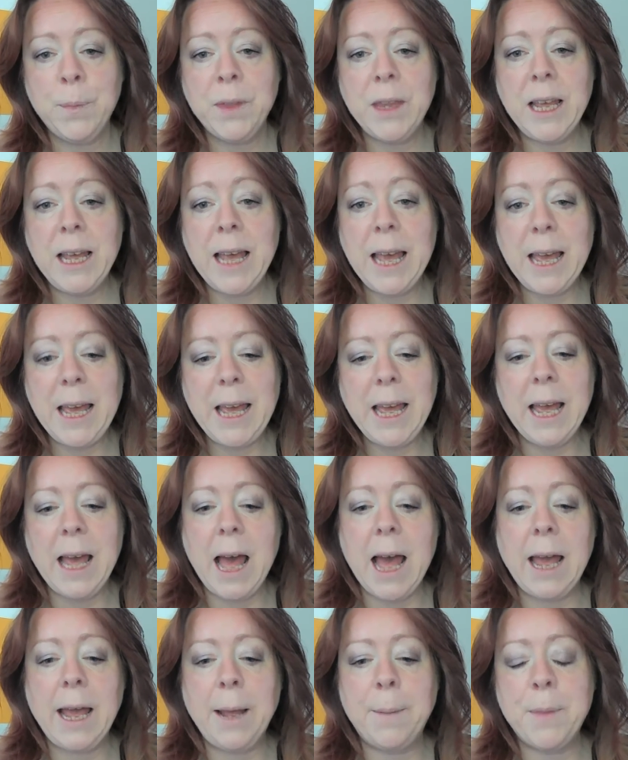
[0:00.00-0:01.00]
the
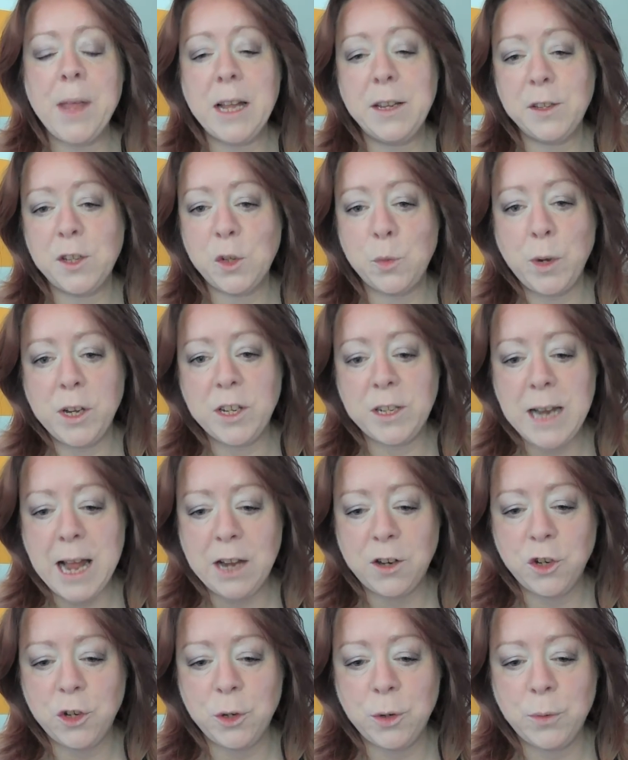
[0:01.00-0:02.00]
EEA and Swiss
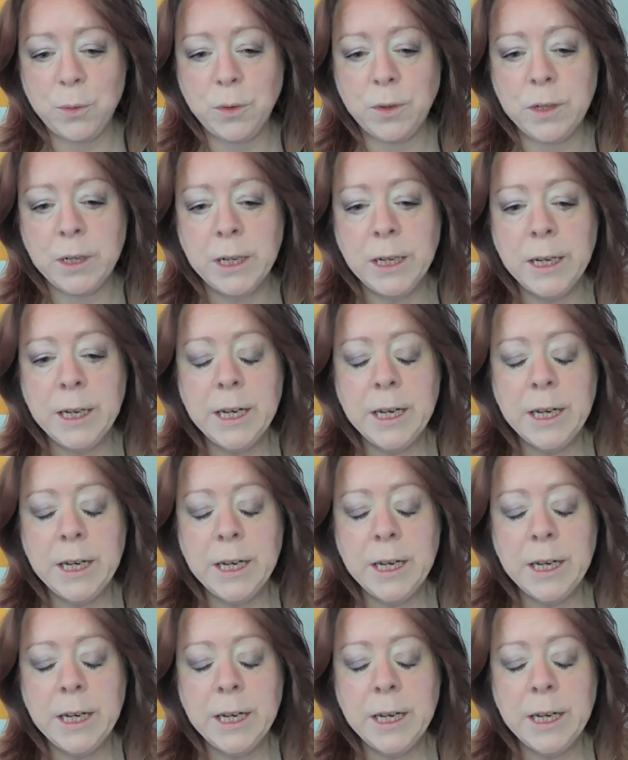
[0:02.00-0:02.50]
nationals.